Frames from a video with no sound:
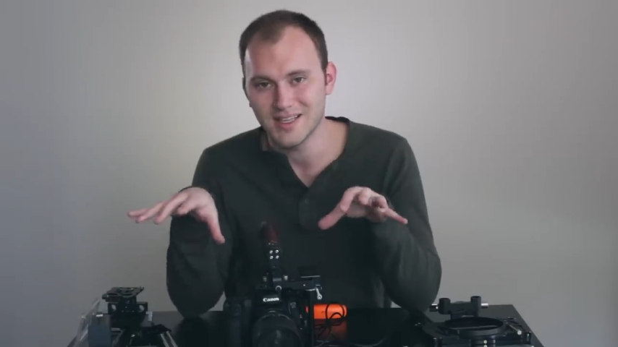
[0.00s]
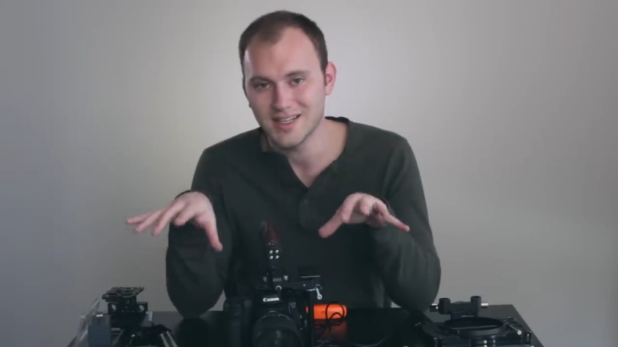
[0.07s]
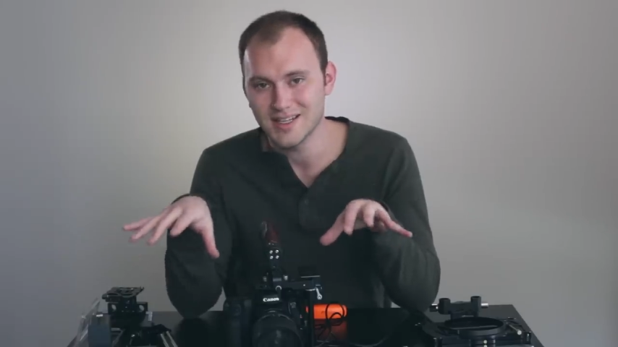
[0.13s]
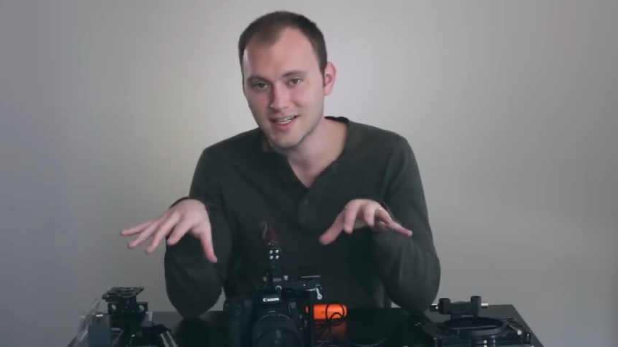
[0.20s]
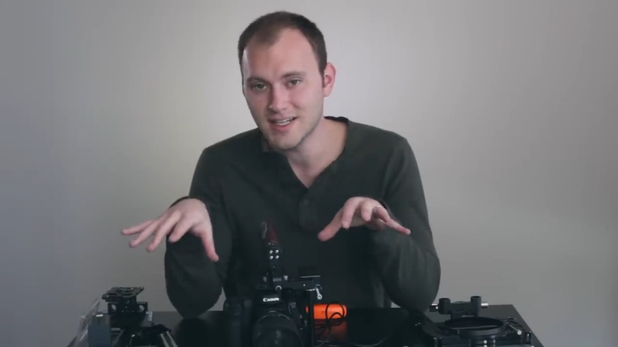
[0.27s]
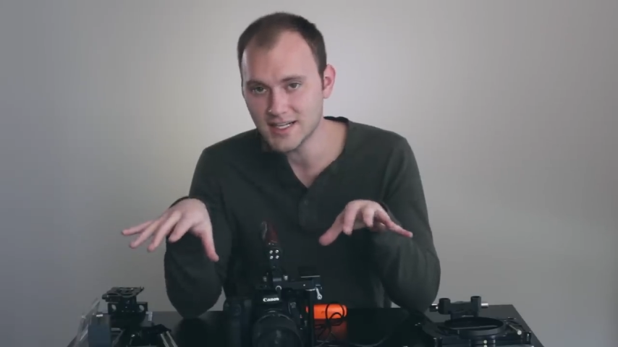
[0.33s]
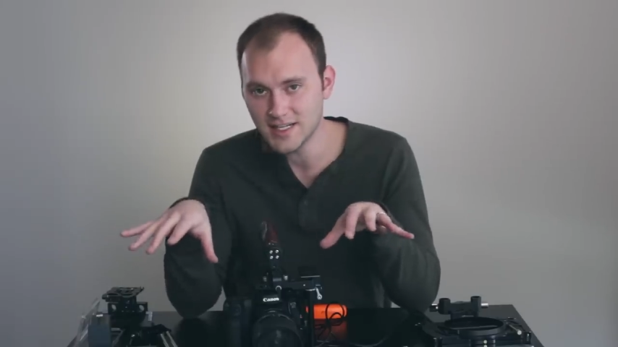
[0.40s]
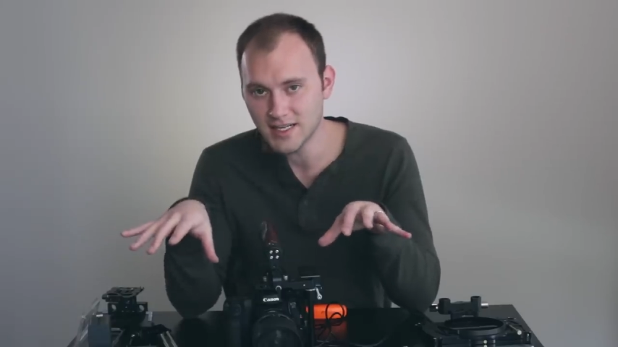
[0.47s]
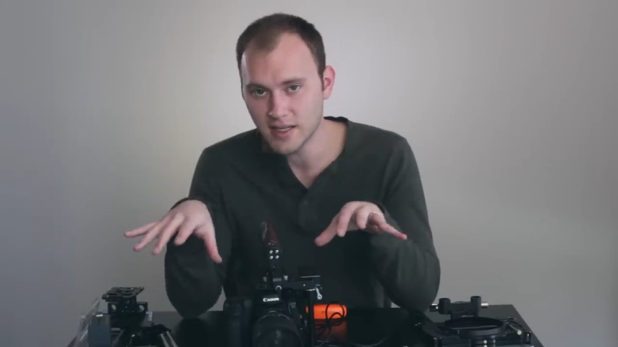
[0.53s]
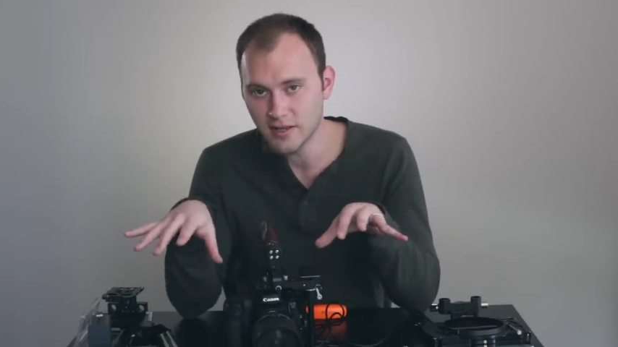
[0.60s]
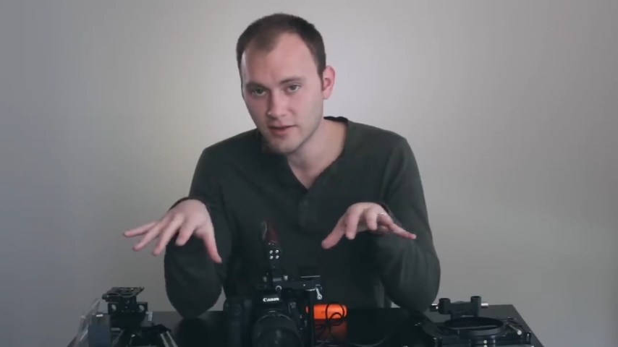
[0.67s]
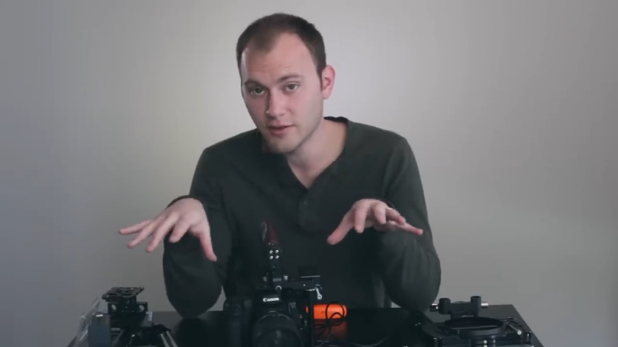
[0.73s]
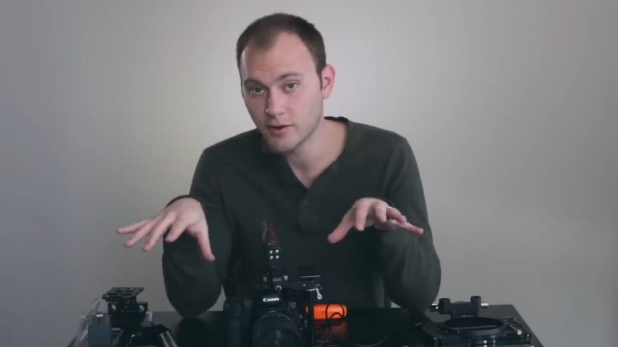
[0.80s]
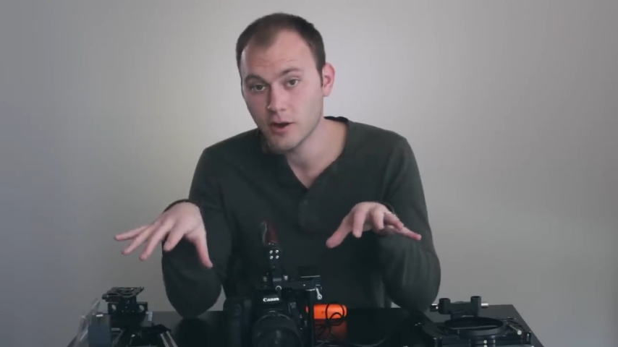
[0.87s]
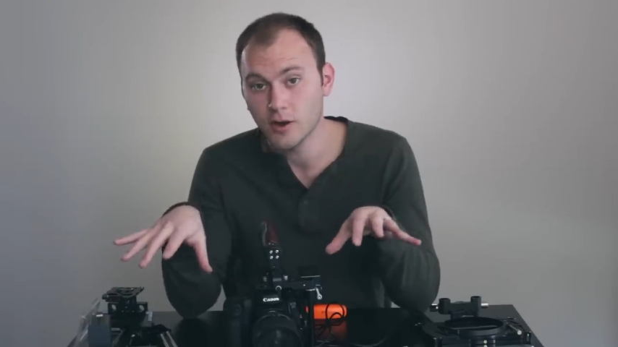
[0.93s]
in
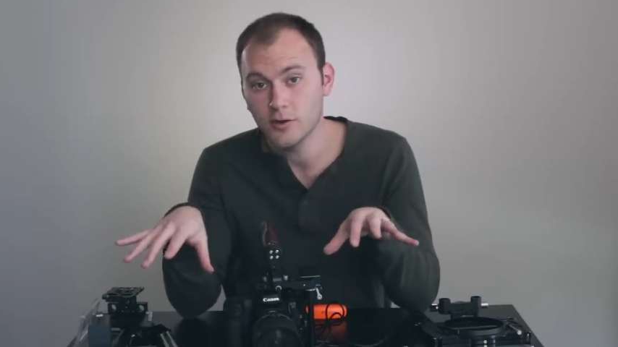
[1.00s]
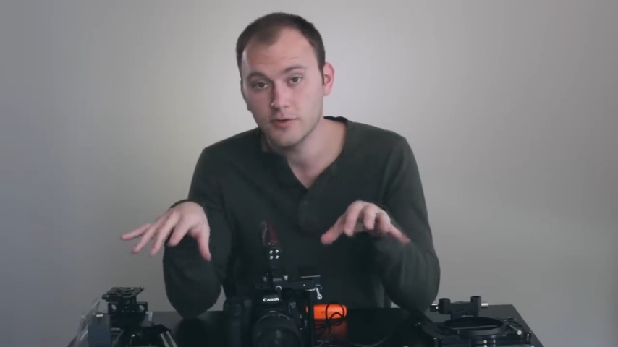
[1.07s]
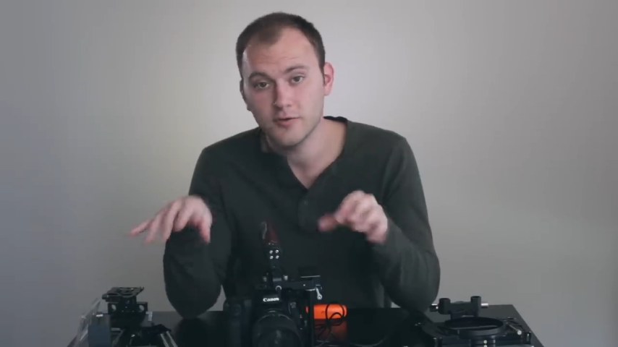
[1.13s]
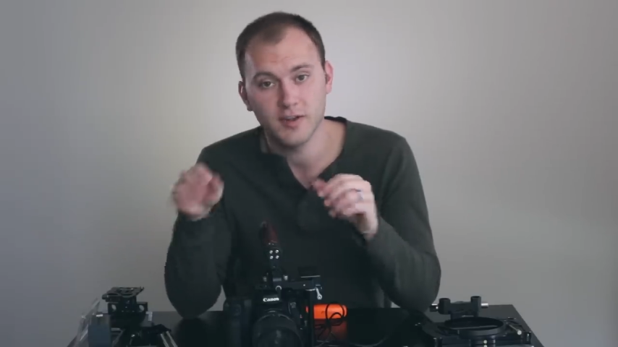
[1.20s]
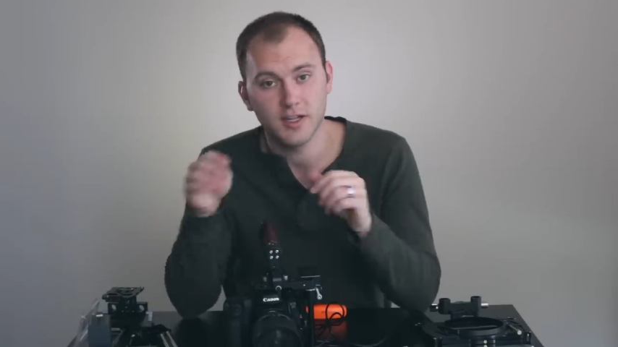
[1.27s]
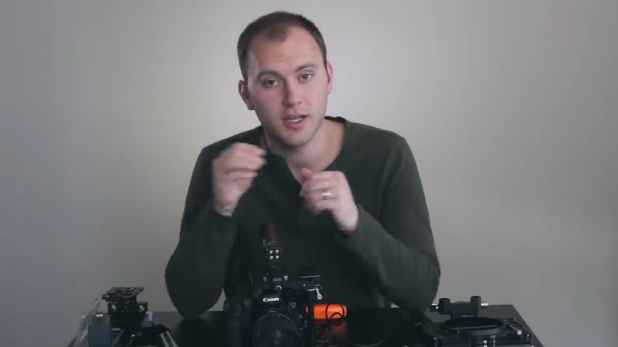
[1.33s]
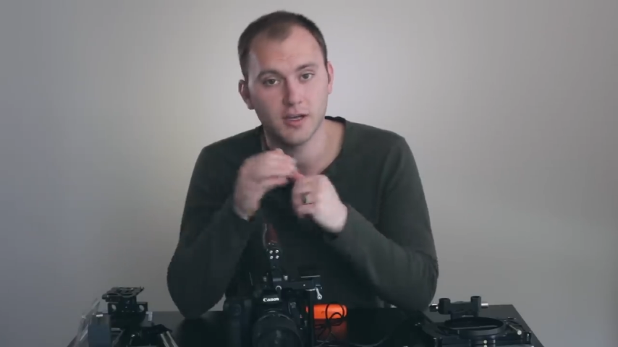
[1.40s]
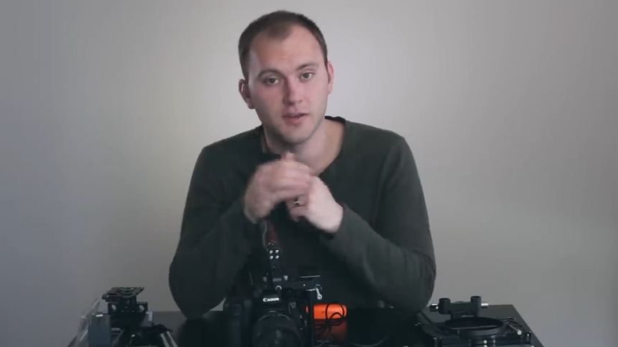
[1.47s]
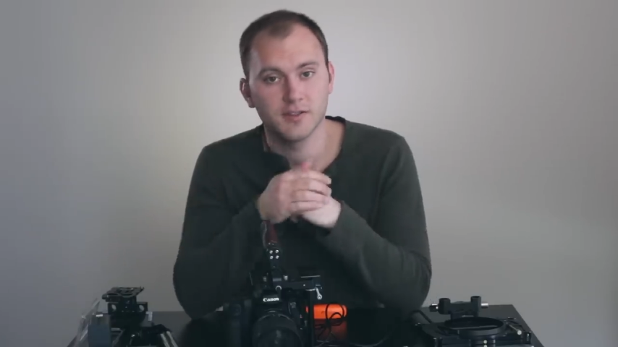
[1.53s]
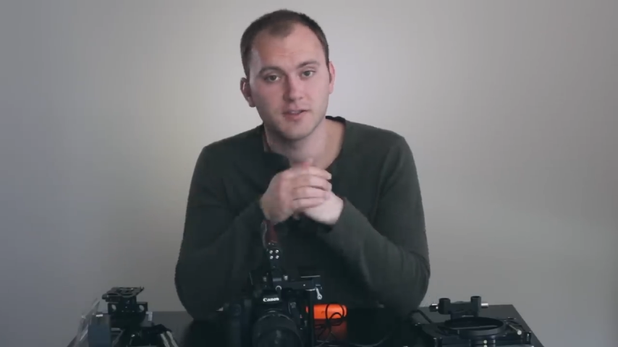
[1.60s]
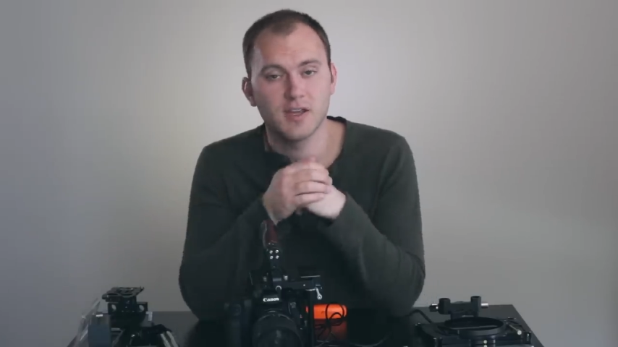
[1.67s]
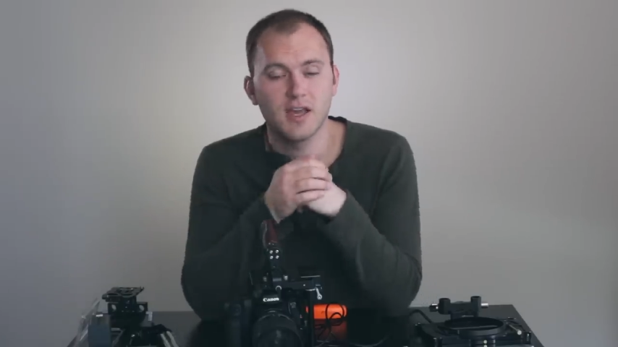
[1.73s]
detail in their own videos